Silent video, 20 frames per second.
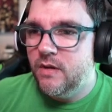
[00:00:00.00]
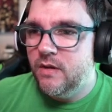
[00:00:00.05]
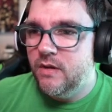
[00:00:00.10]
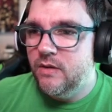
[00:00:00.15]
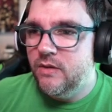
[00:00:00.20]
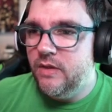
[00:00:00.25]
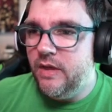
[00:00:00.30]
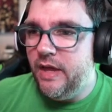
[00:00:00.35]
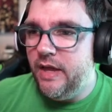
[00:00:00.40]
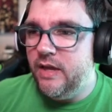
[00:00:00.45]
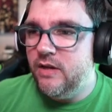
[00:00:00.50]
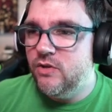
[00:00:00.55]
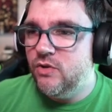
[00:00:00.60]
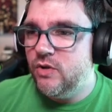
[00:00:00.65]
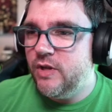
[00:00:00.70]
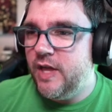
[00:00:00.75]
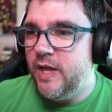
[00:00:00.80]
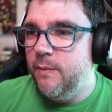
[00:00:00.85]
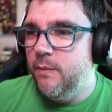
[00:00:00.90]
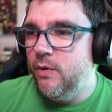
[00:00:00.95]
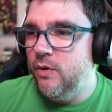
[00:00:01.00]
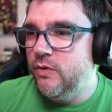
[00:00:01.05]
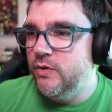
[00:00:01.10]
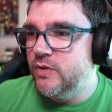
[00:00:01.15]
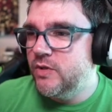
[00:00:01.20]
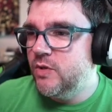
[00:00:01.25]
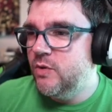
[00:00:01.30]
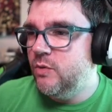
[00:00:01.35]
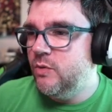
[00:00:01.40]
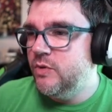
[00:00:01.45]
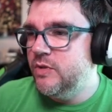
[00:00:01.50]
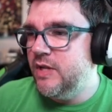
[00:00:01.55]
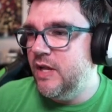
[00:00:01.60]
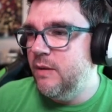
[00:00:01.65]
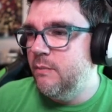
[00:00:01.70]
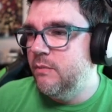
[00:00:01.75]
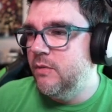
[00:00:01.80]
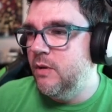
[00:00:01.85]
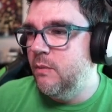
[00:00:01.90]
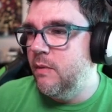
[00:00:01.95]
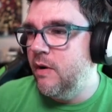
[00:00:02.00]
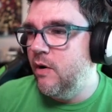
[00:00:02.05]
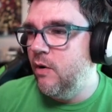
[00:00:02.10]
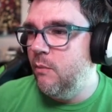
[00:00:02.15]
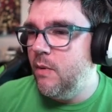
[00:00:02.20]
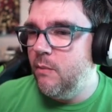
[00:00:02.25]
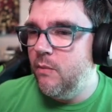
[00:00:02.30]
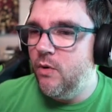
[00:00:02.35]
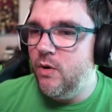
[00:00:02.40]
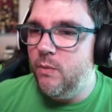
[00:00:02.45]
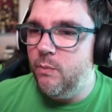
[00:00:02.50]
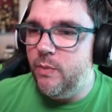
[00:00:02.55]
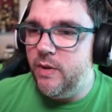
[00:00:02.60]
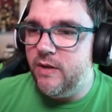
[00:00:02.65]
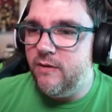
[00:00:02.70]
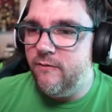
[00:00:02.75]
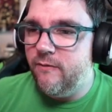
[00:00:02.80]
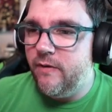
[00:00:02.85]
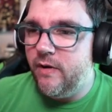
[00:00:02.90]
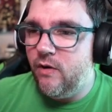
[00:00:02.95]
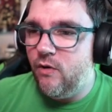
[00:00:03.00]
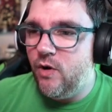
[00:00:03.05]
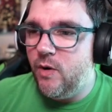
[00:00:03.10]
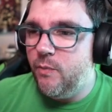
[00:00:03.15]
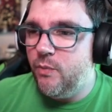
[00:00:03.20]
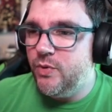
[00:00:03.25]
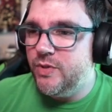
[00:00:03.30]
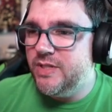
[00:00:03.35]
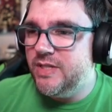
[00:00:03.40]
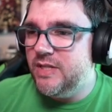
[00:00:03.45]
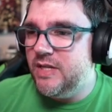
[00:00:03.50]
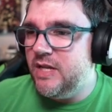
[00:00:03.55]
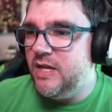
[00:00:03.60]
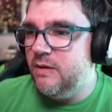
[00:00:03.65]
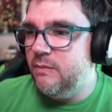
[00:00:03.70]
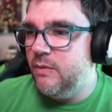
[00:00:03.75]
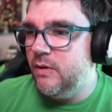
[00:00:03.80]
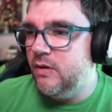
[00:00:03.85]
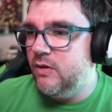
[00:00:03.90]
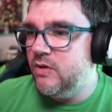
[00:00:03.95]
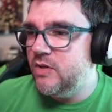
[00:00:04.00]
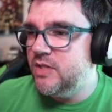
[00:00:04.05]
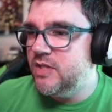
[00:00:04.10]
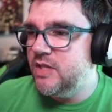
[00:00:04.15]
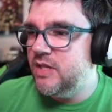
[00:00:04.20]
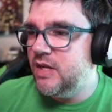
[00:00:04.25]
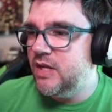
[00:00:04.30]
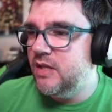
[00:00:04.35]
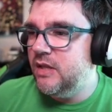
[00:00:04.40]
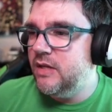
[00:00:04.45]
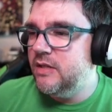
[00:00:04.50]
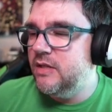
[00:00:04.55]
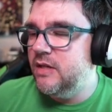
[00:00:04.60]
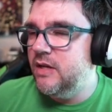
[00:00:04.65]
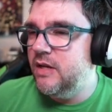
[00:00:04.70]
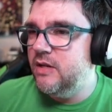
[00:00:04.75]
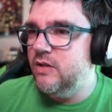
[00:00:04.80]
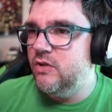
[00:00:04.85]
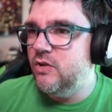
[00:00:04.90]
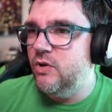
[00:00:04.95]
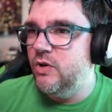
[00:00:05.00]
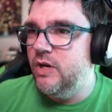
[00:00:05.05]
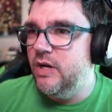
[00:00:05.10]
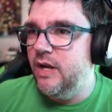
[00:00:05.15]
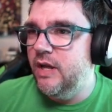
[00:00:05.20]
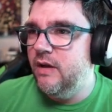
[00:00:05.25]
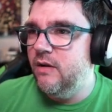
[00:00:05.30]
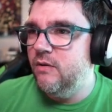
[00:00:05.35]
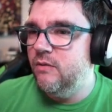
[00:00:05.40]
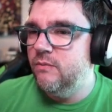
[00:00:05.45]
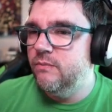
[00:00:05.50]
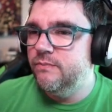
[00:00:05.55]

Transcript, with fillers: The angel Gabriel, the school's emblem, I remember it being very pristine, but it looks neglected and dirty now.